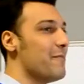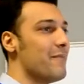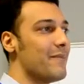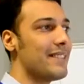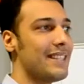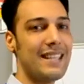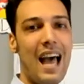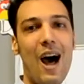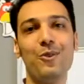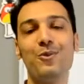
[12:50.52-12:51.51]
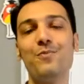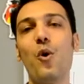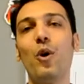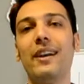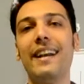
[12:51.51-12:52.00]
sound
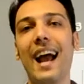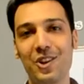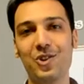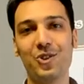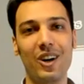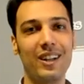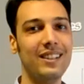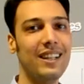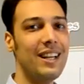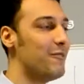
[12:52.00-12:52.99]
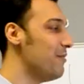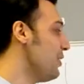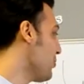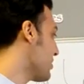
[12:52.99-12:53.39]
more natural, we use the